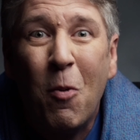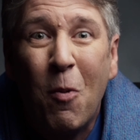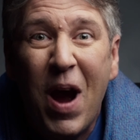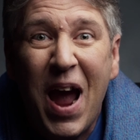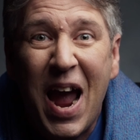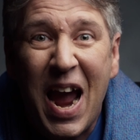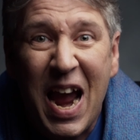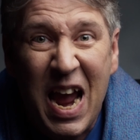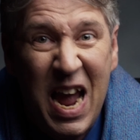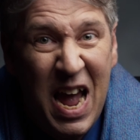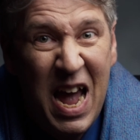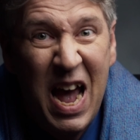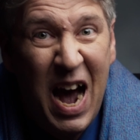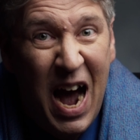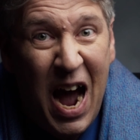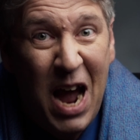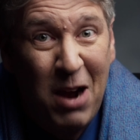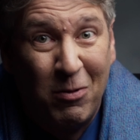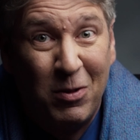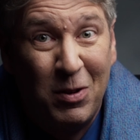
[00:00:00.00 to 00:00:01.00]
way
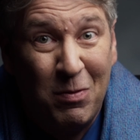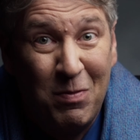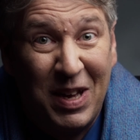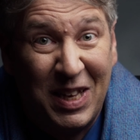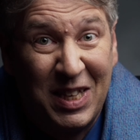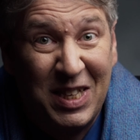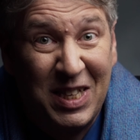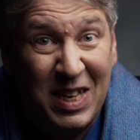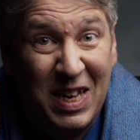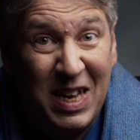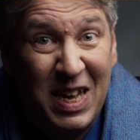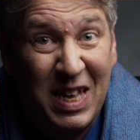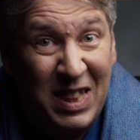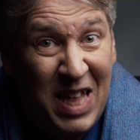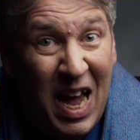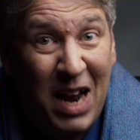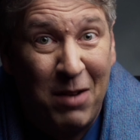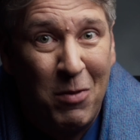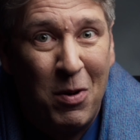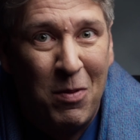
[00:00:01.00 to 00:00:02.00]
I would miss
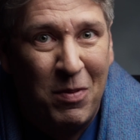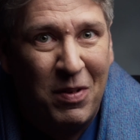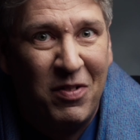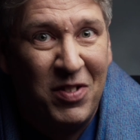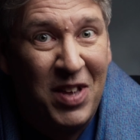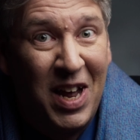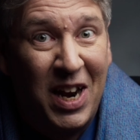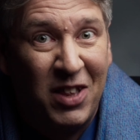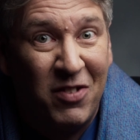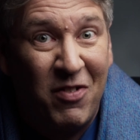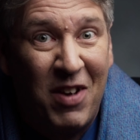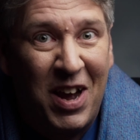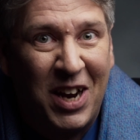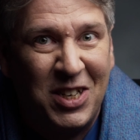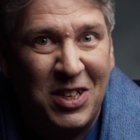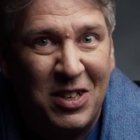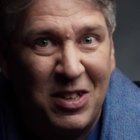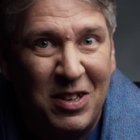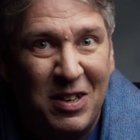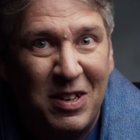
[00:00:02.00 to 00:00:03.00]
that moment of
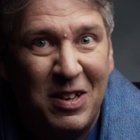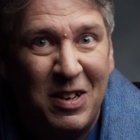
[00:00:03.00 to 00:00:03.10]
satisfaction.